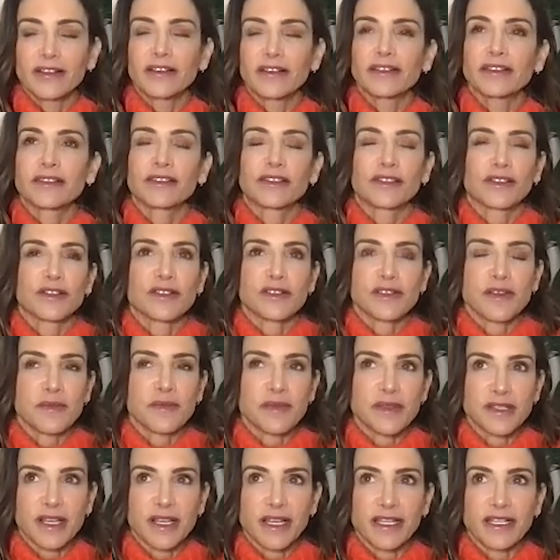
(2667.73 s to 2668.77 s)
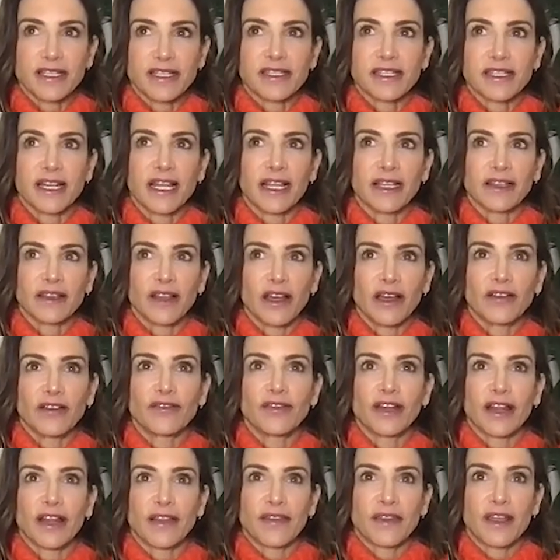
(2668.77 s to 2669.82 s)
There's some sites that I love that I
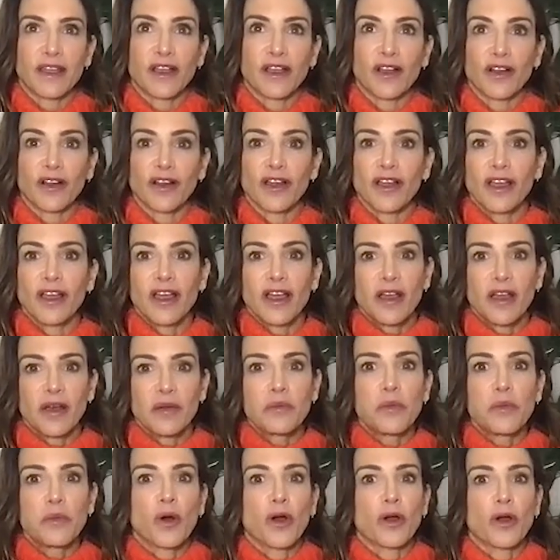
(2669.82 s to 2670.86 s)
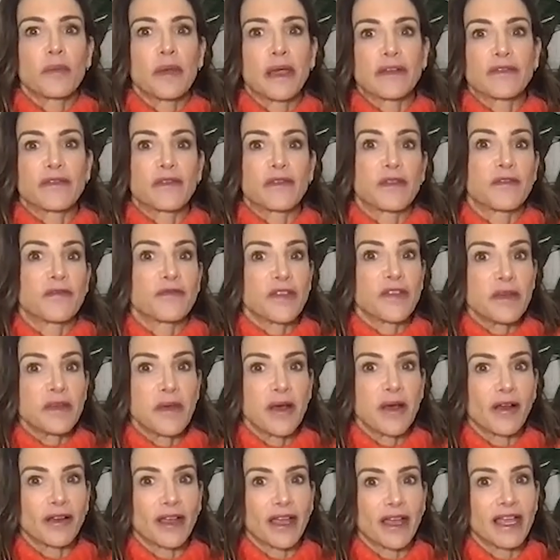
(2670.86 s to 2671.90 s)
think are more made for the female
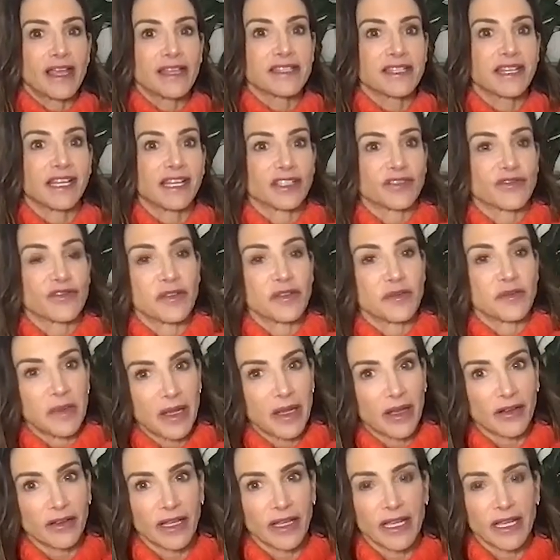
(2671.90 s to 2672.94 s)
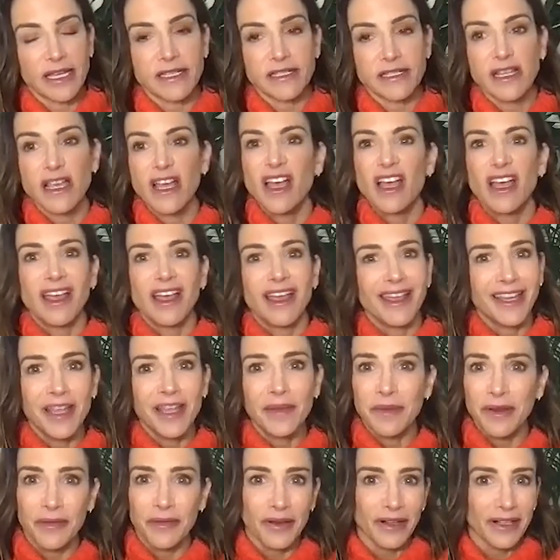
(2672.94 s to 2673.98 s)
gaze, that's for the male gaze. It can be
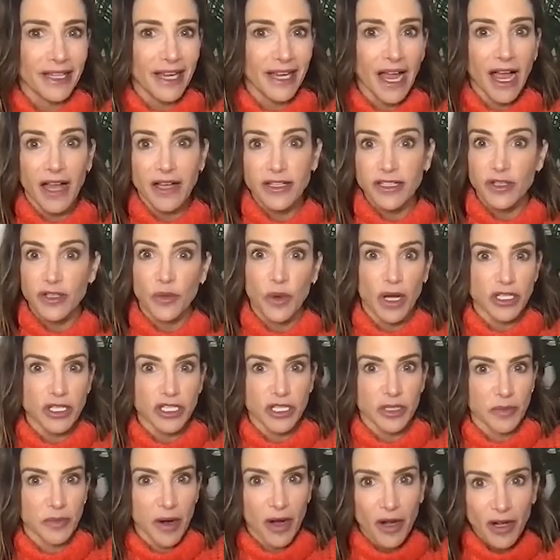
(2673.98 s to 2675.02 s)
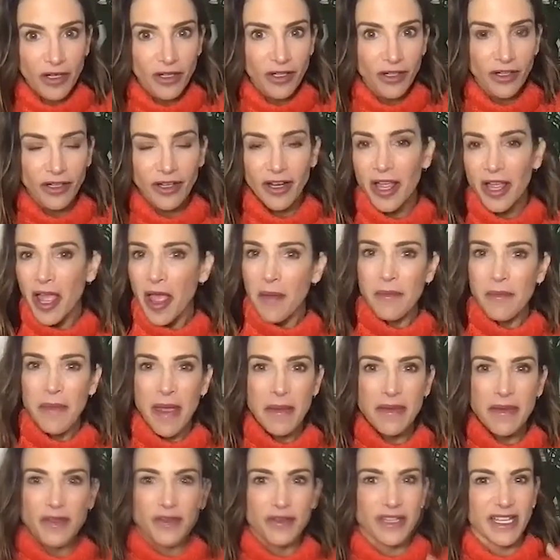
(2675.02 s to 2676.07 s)
really hot to watch with a partner. Maybe
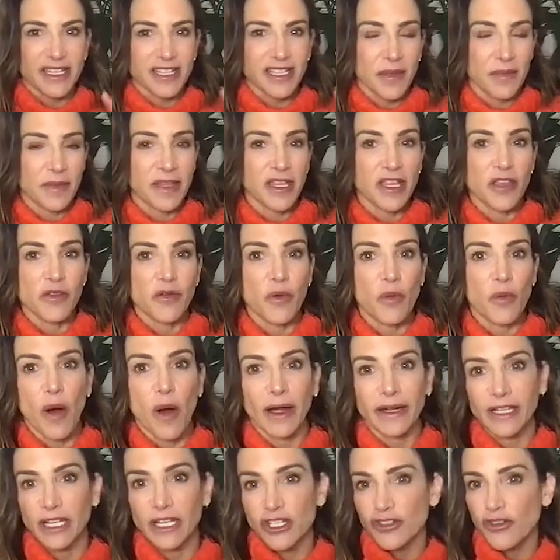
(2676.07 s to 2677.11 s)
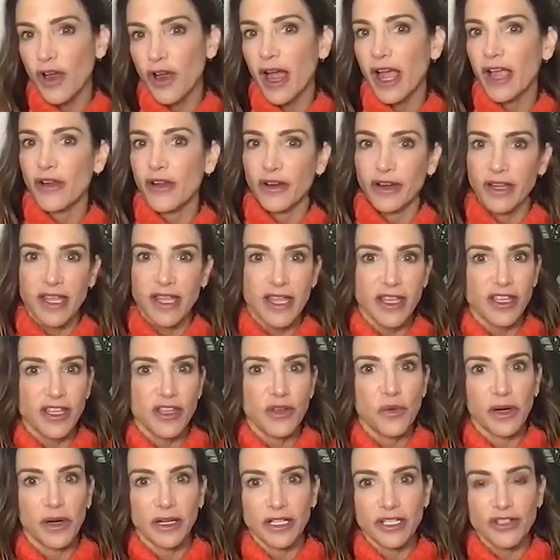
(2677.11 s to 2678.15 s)
there's like something you want to try or kink you
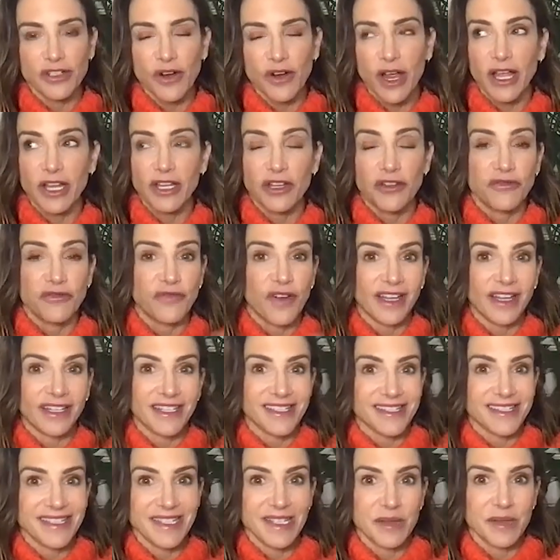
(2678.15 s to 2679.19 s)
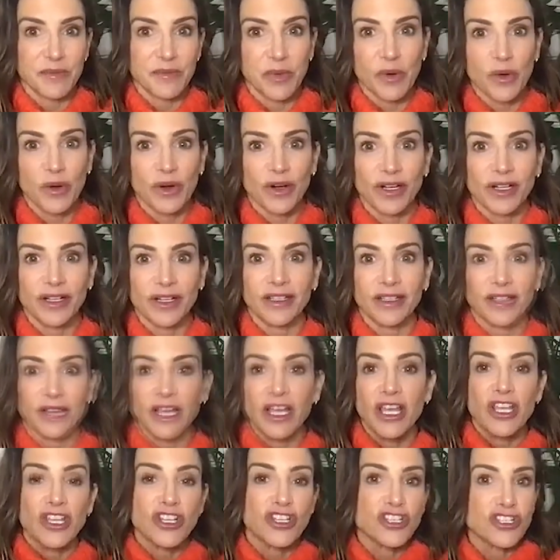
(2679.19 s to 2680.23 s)
want to try, and you find a scene in porn and you can like
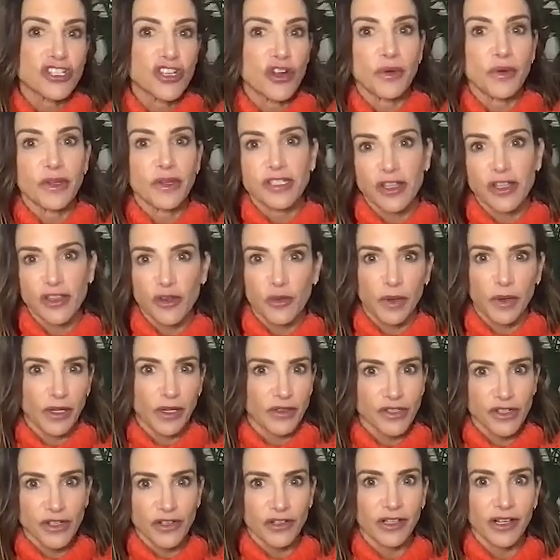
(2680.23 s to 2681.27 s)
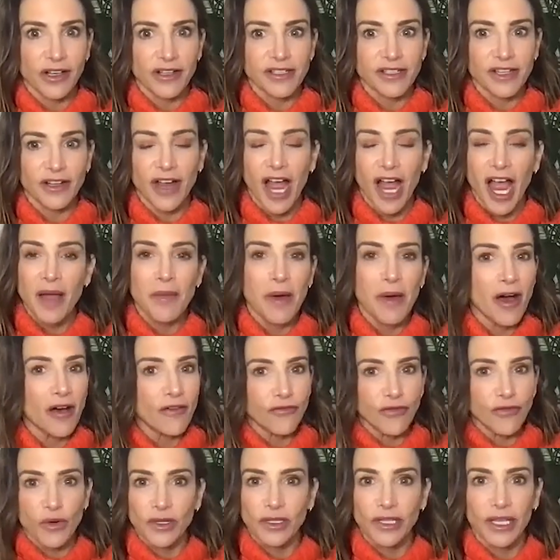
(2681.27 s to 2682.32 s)
show each other what your turn ons are. I'm all
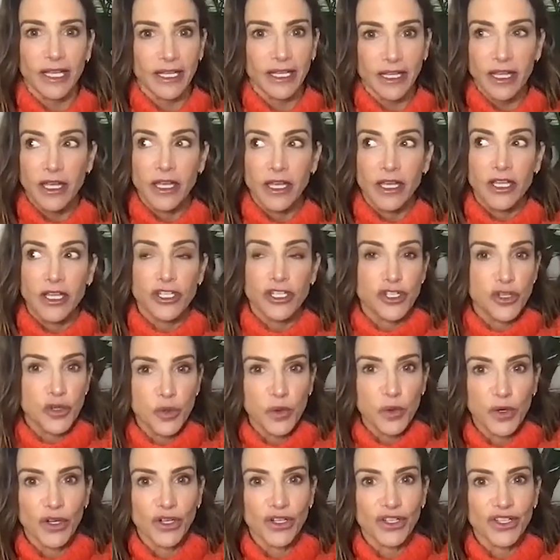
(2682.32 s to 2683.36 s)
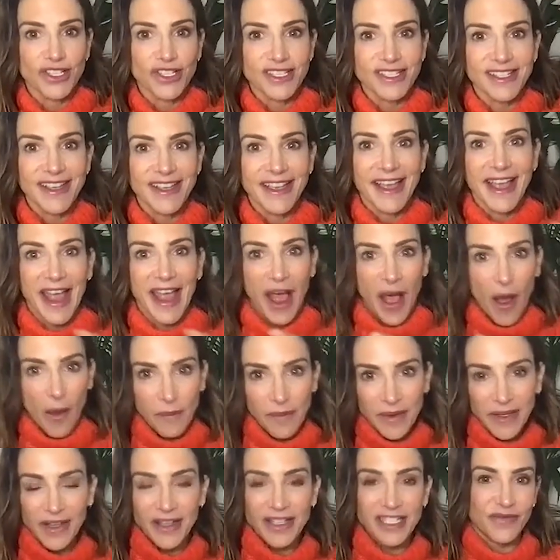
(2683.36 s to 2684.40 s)
for like tools helping
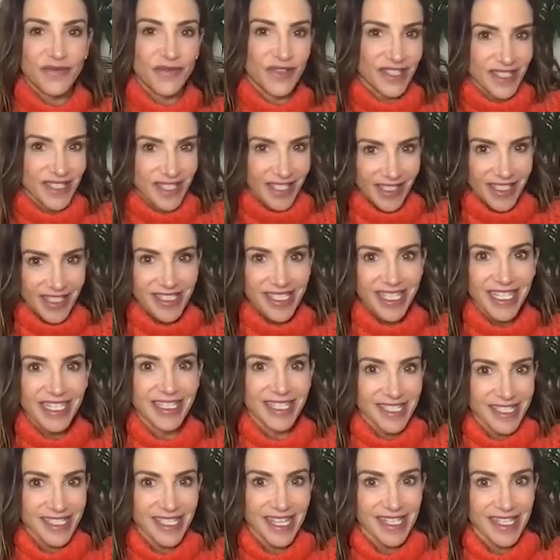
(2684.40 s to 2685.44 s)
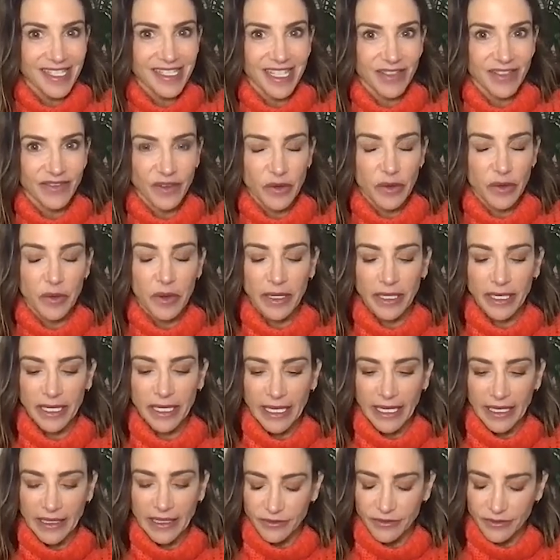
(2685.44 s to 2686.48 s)
us facilitate the sex life that we want to have.